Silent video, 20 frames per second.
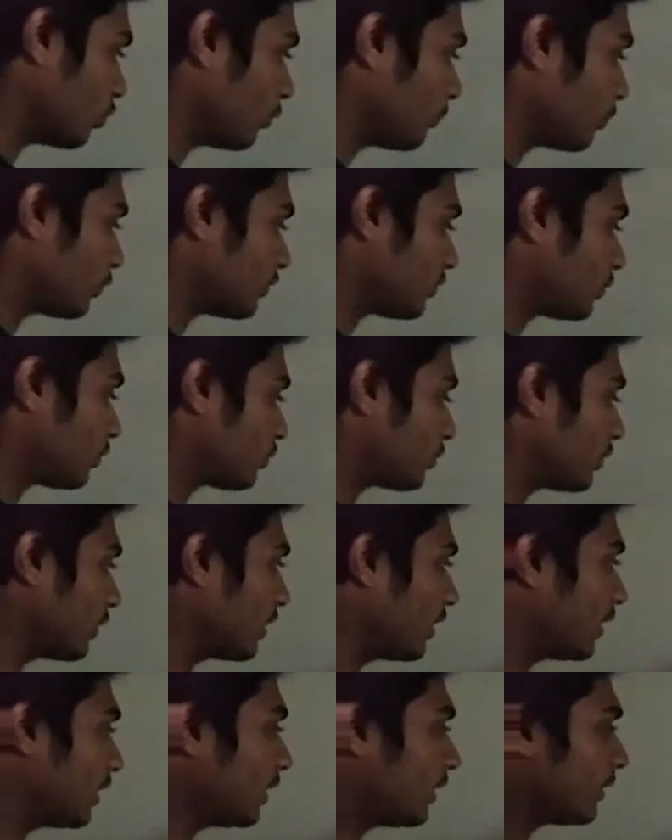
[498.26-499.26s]
don't
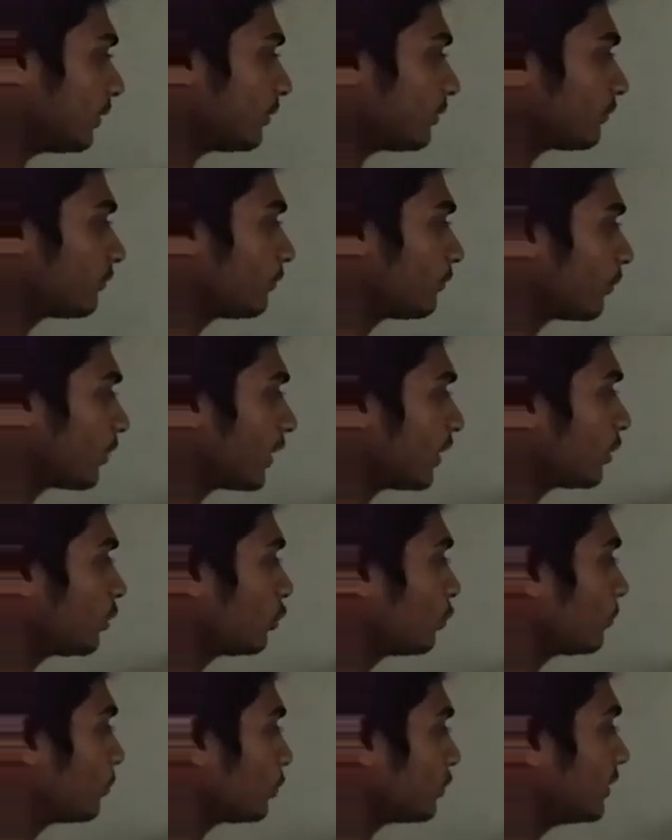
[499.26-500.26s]

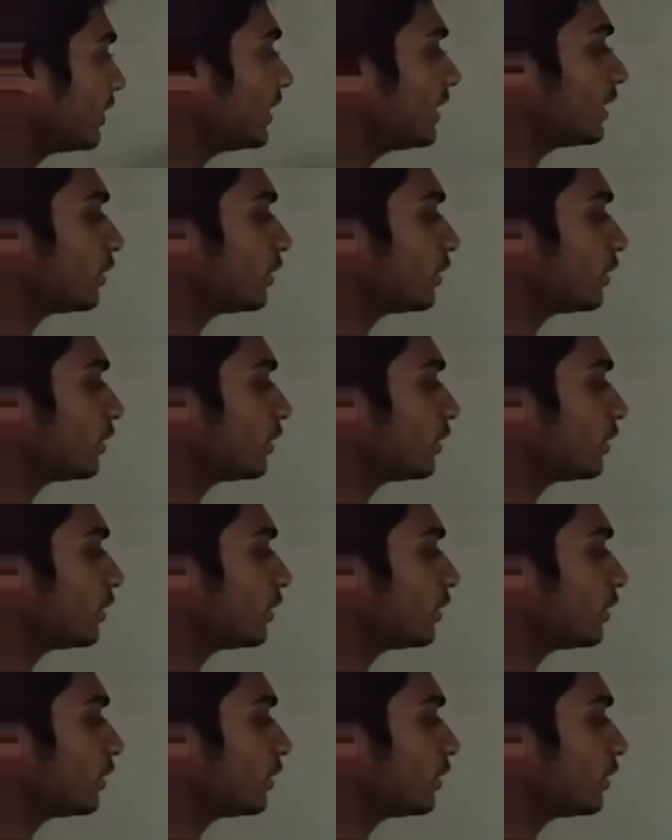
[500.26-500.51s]
forget to put the